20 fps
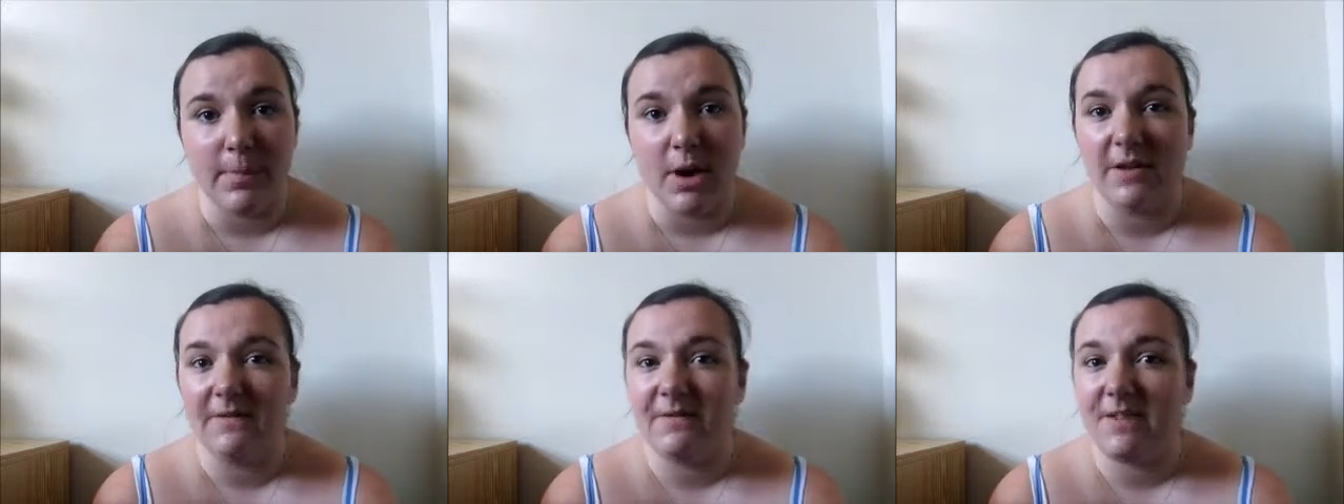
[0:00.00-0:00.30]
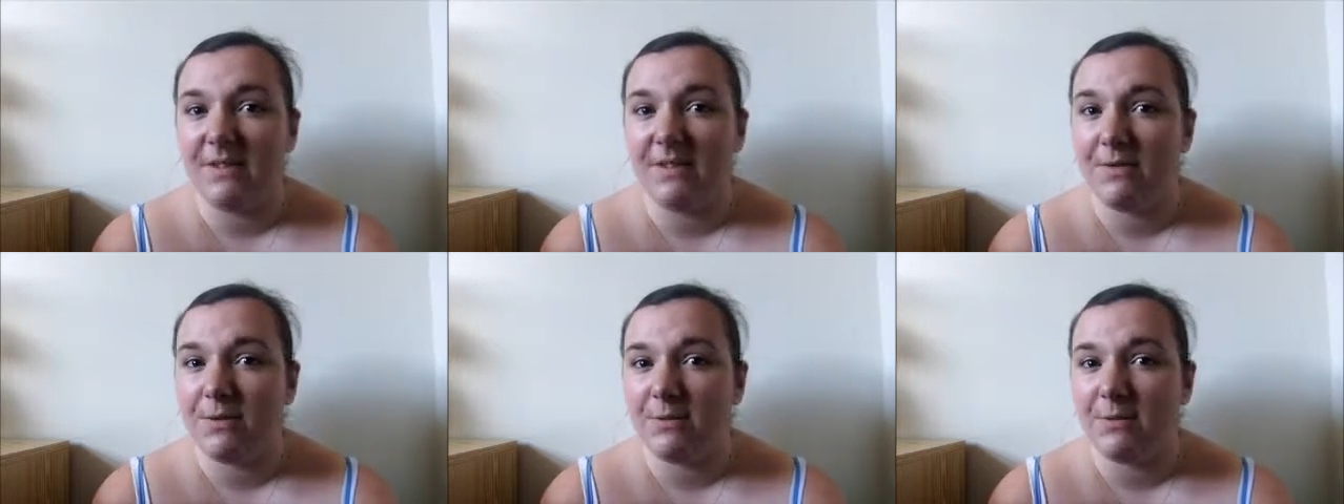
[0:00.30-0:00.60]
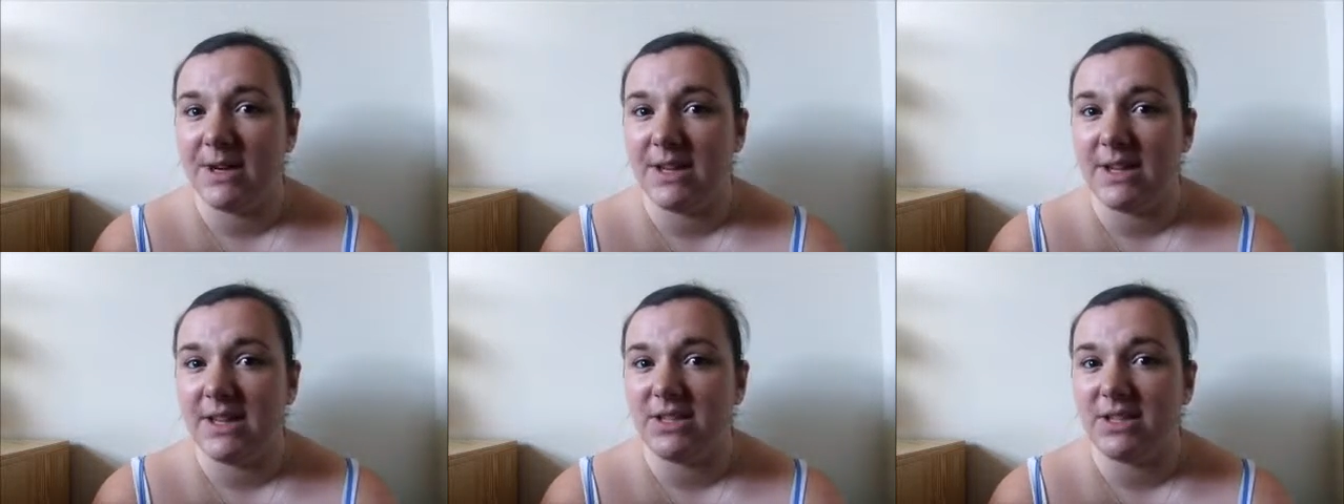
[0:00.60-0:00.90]
but I've never
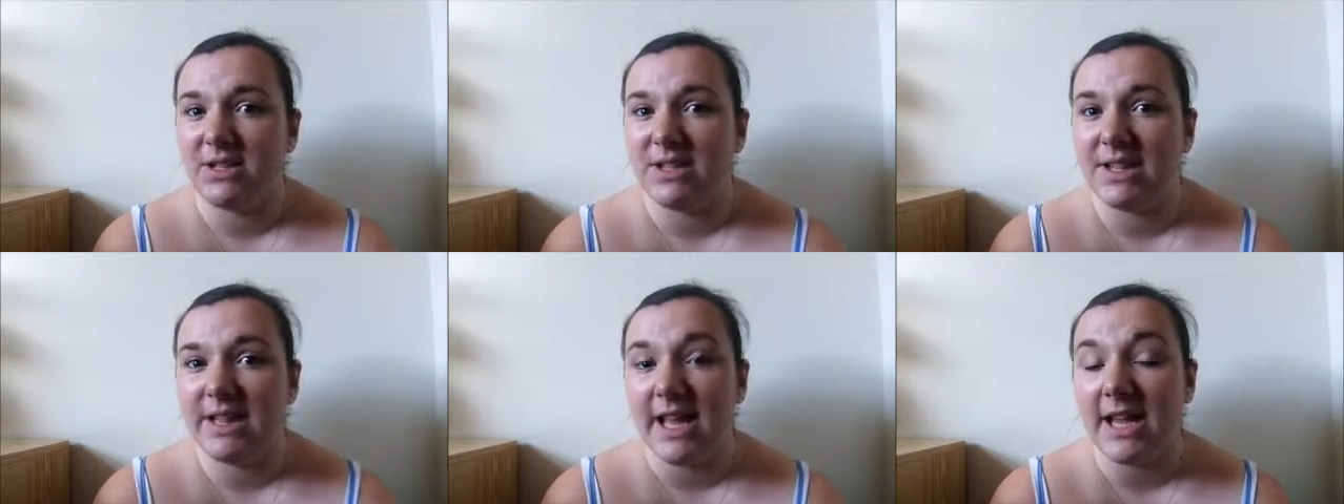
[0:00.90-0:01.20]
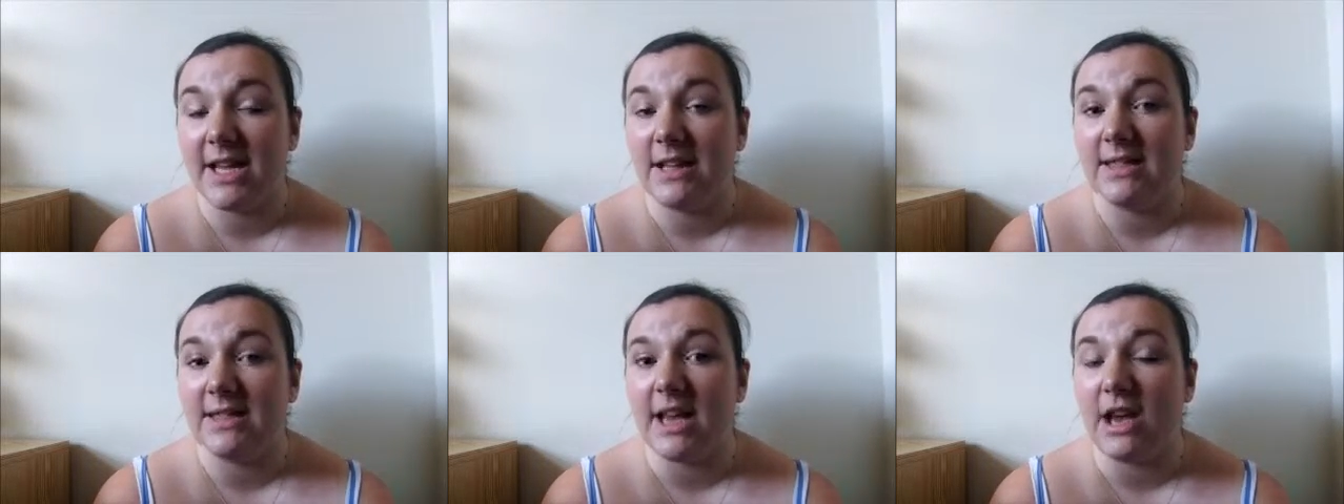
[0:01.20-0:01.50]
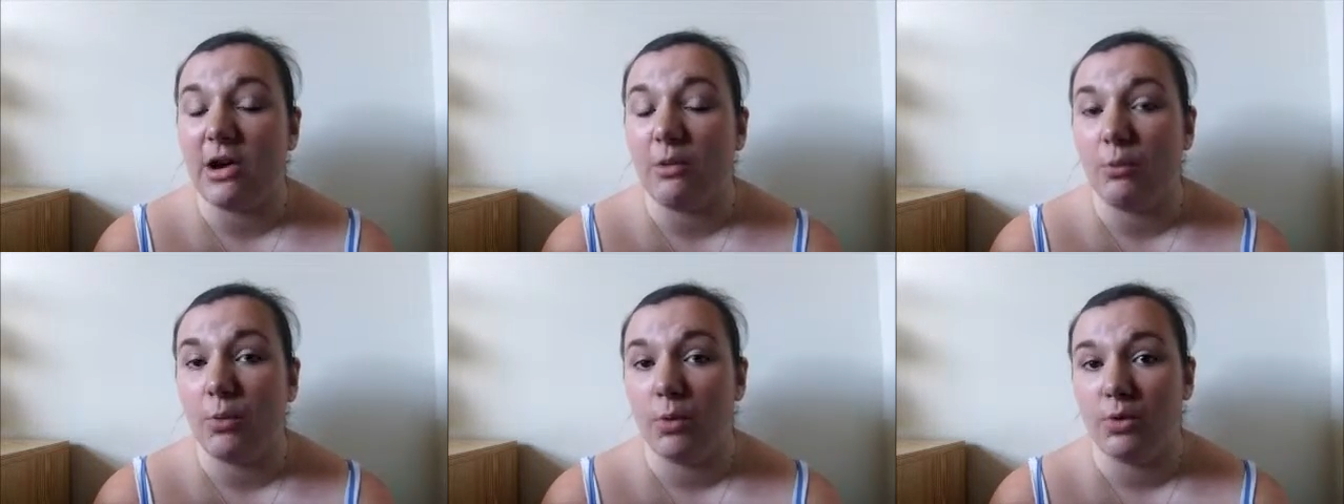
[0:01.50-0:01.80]
really just laid
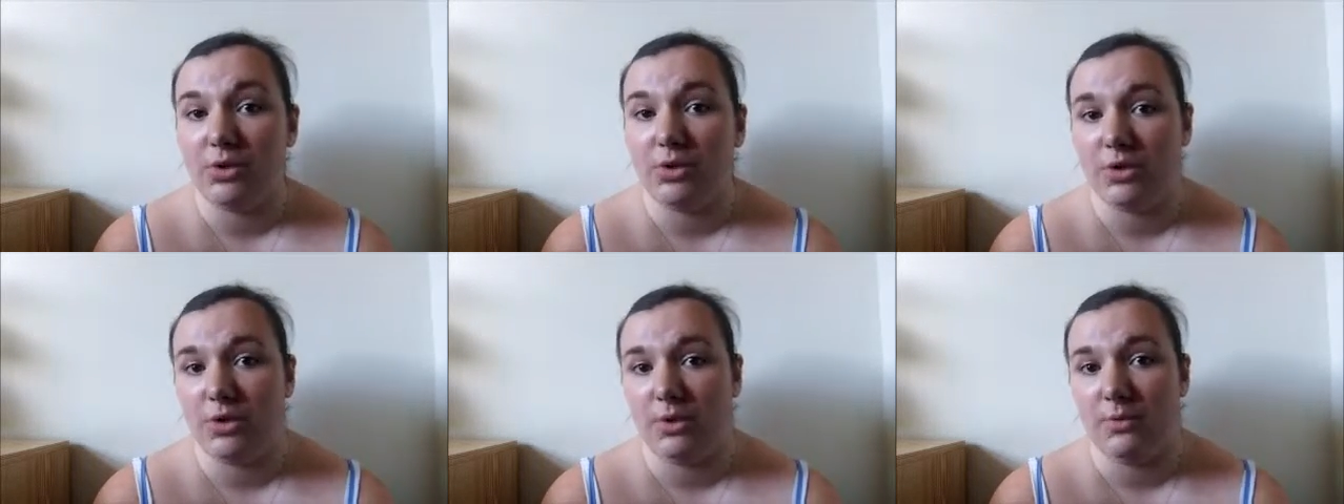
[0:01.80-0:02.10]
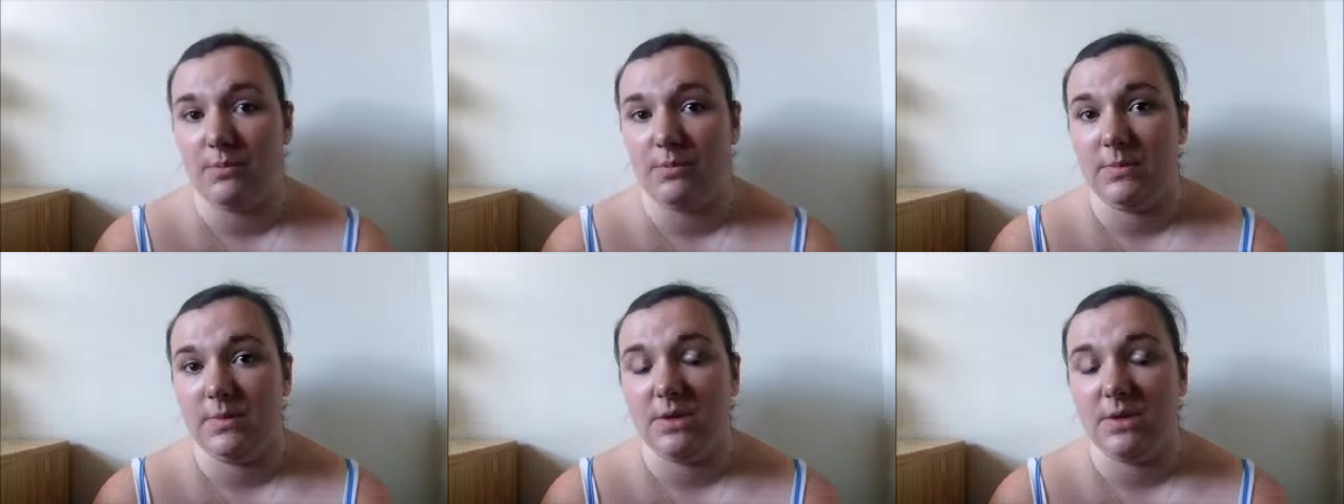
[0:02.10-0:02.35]
there and watched them,